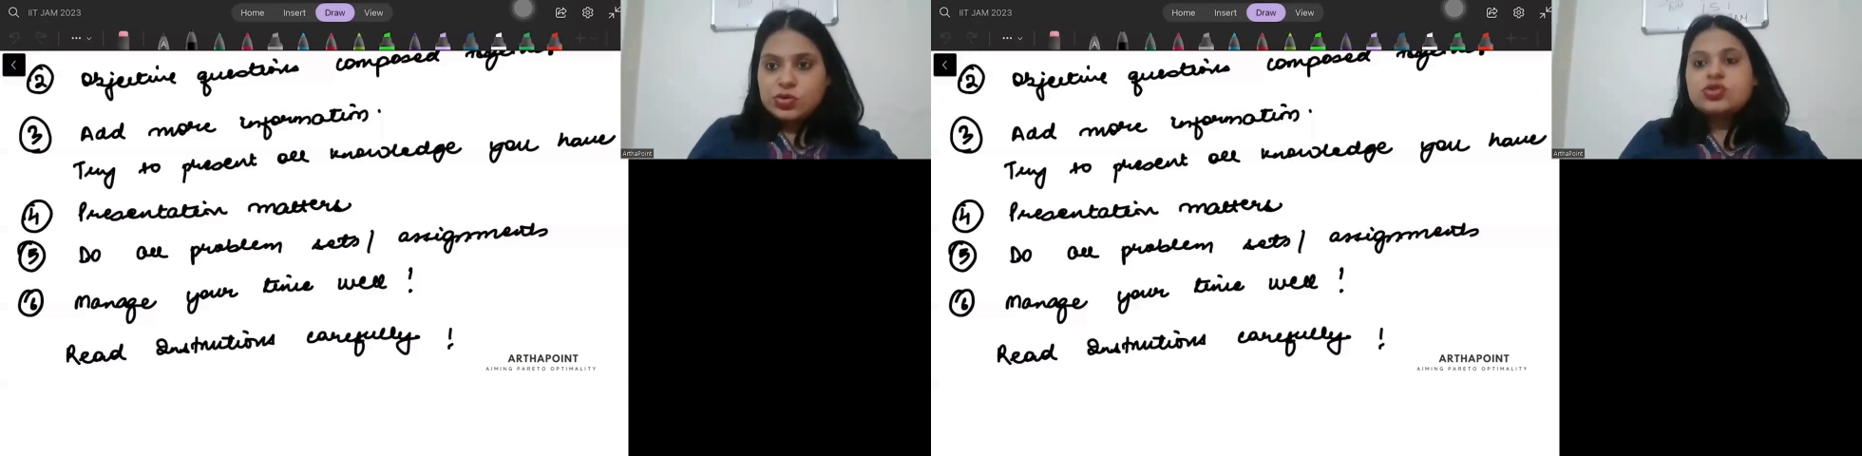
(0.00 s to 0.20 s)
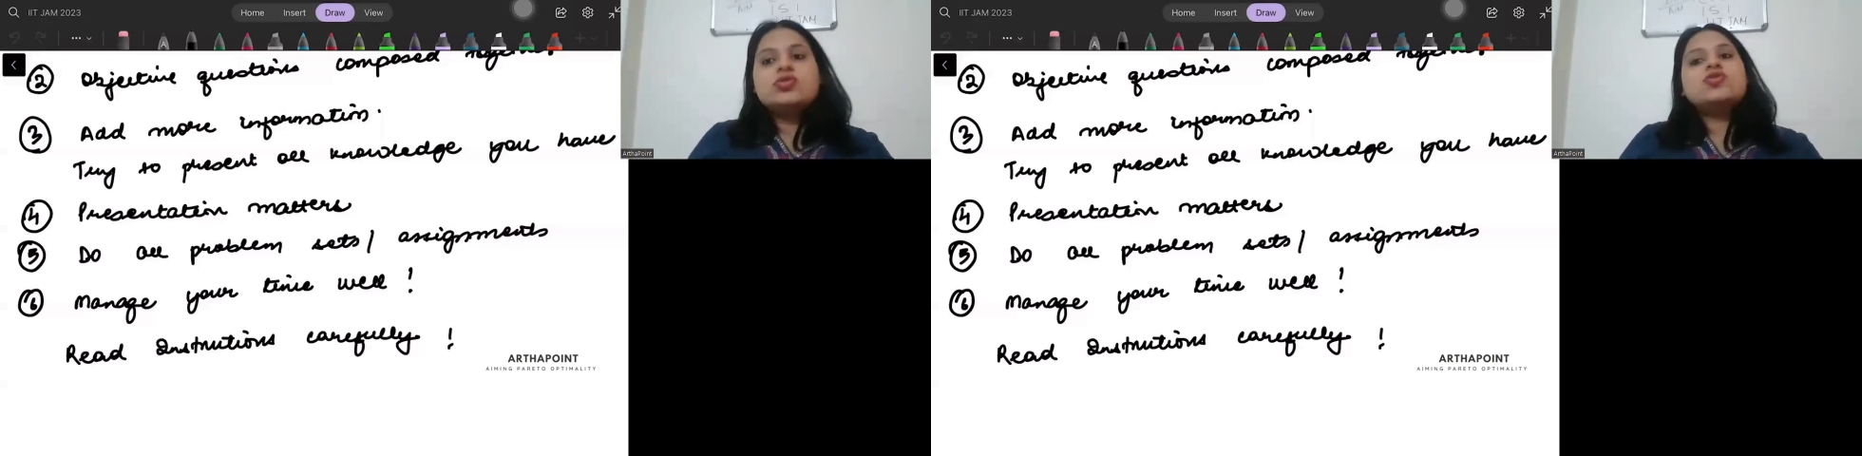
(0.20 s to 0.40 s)

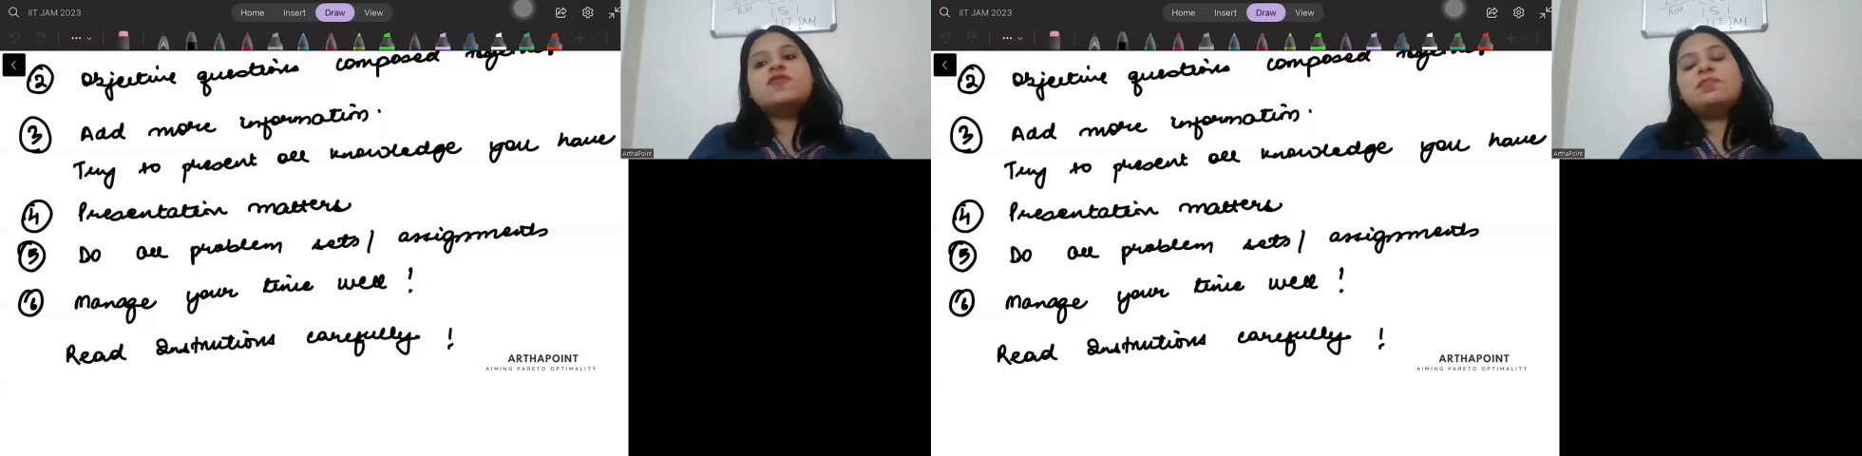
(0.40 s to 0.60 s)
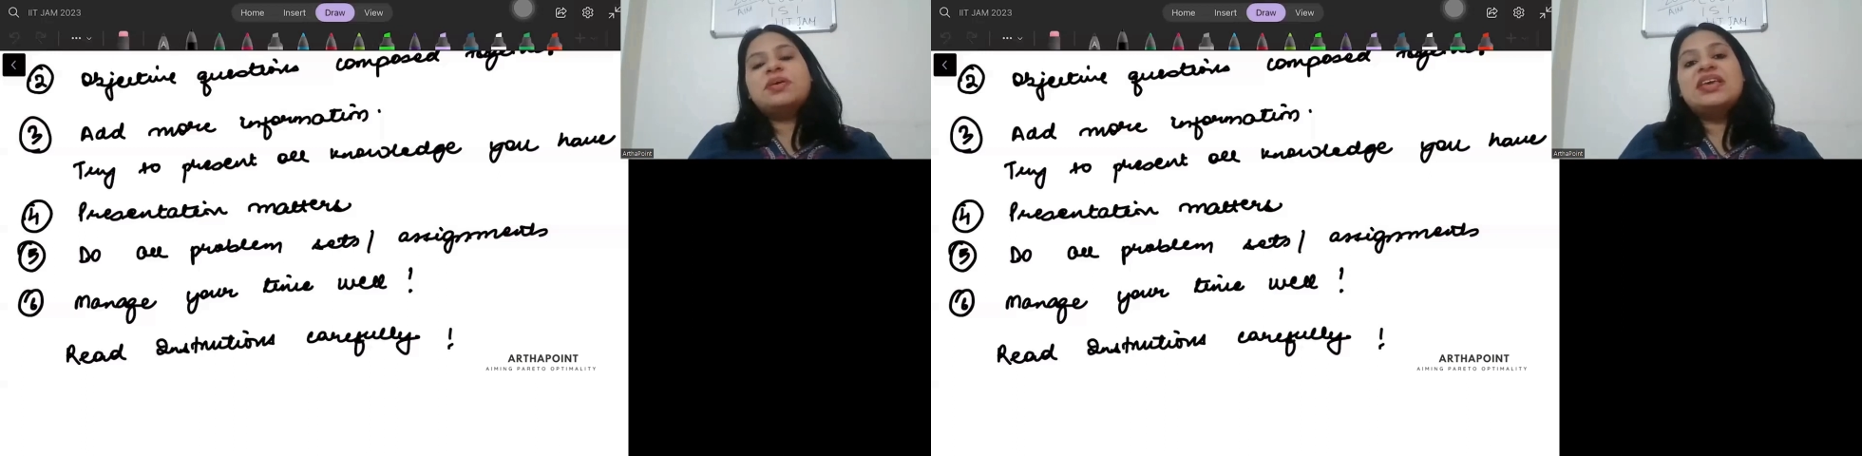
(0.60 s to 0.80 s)
questions
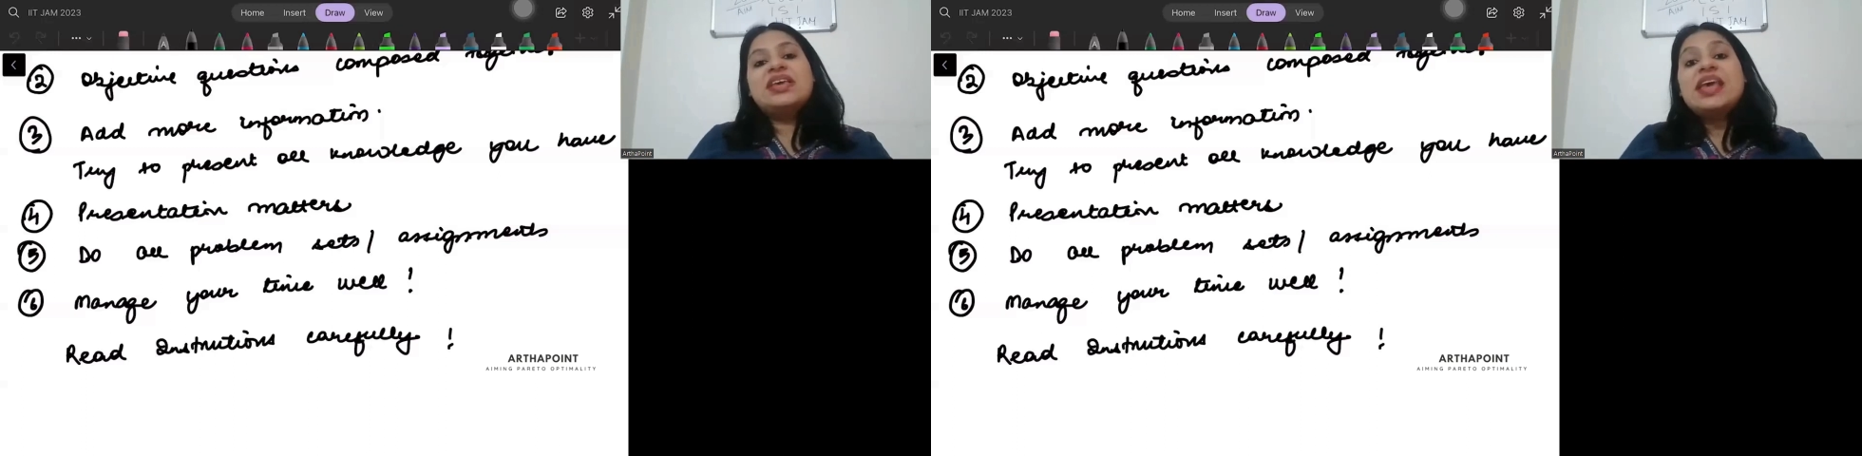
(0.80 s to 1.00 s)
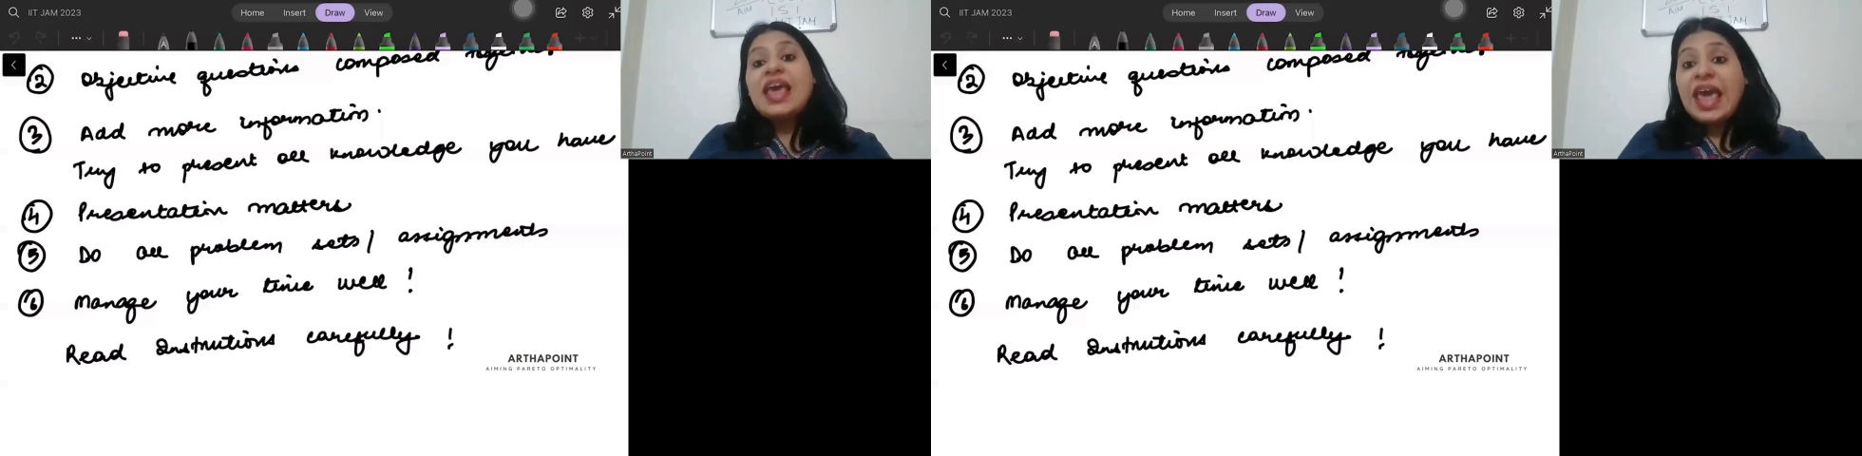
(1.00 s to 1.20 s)
of
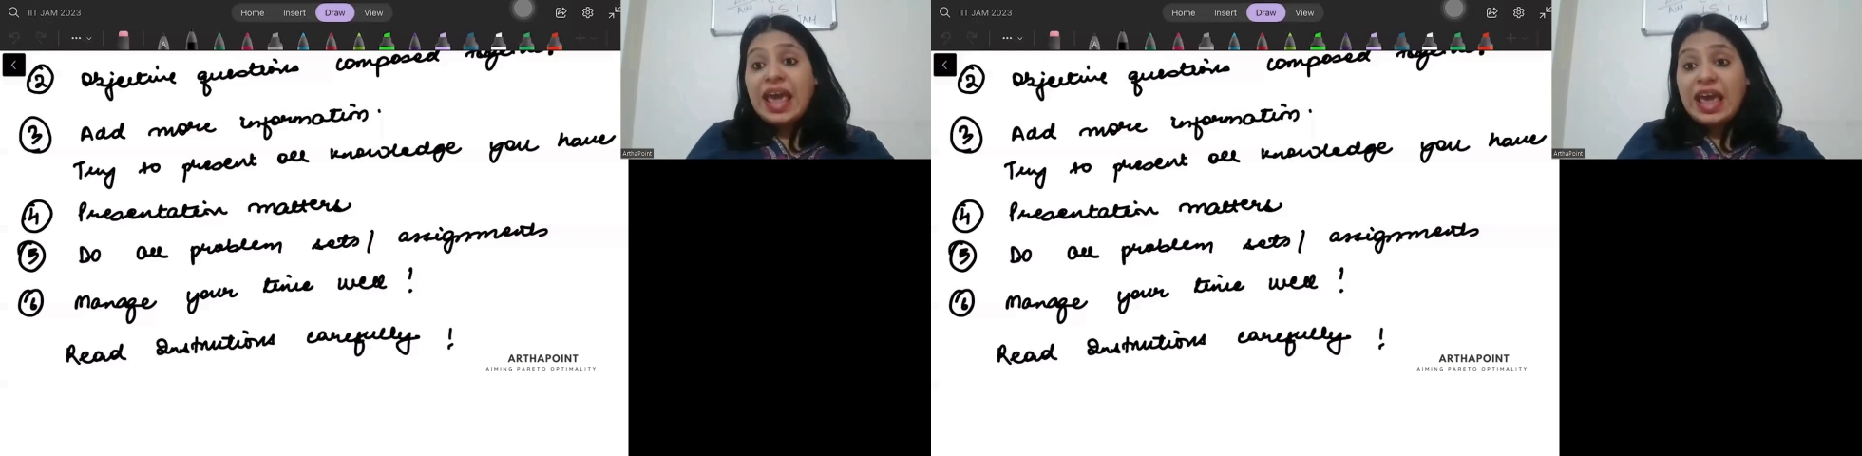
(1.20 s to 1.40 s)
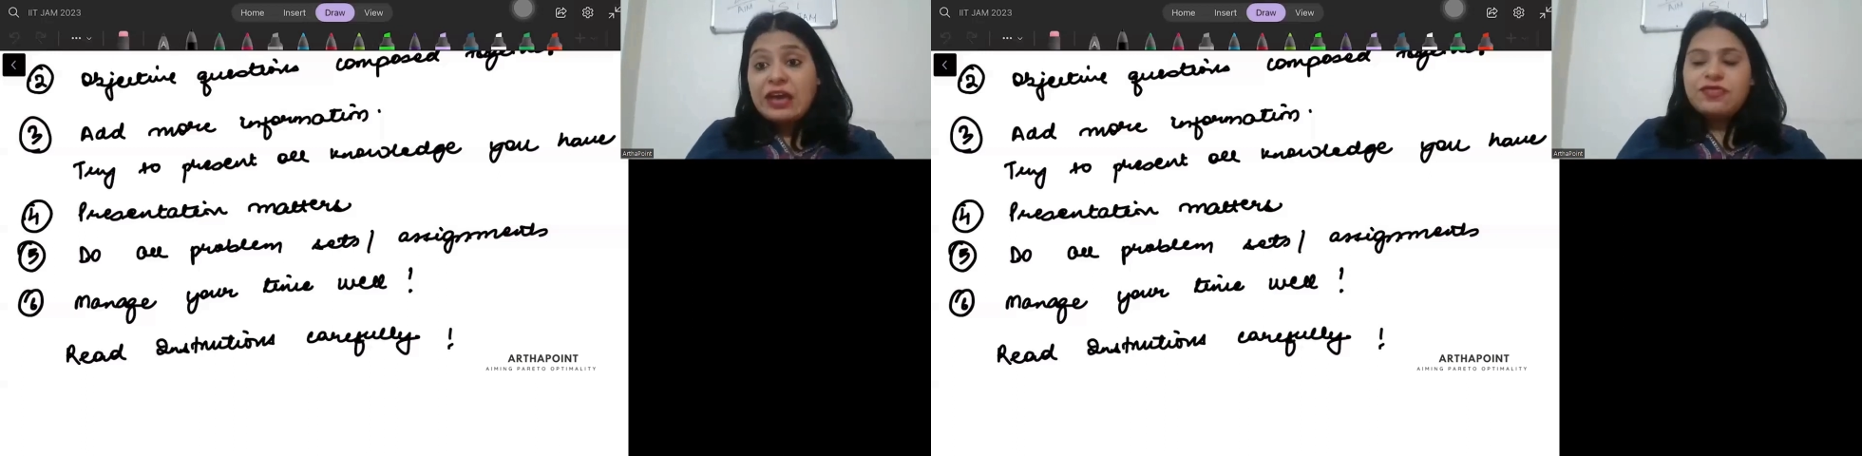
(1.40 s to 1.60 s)

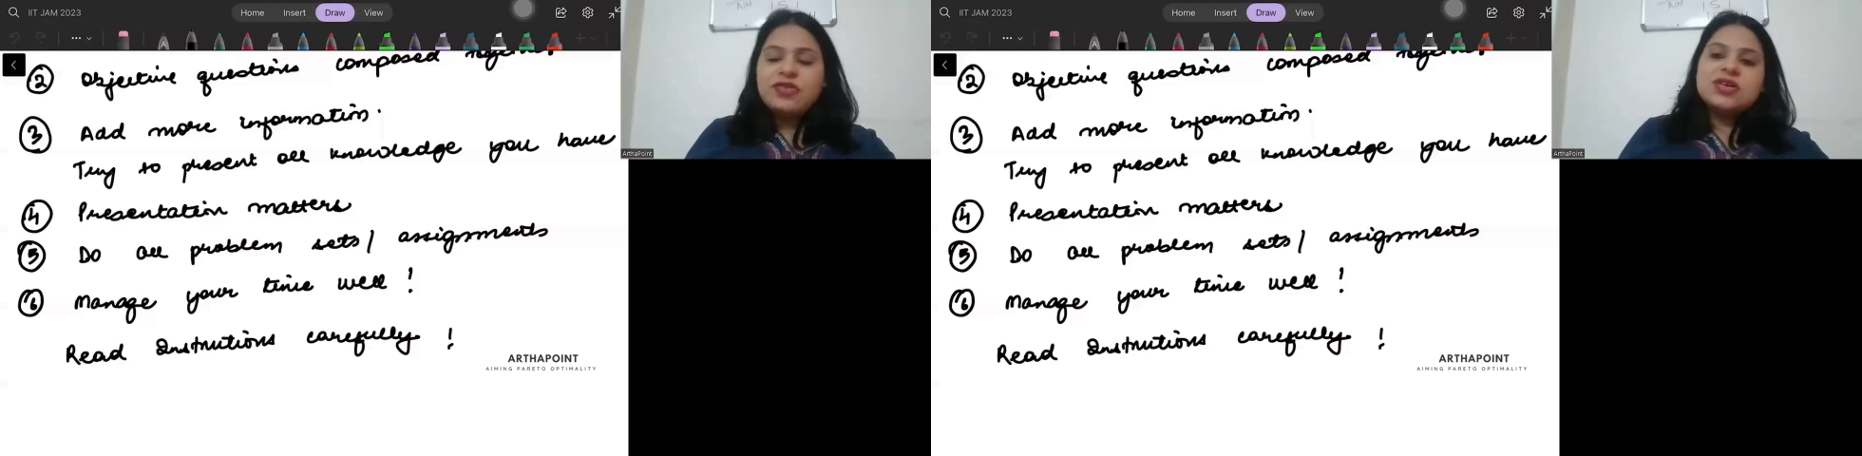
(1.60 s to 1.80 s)
PEA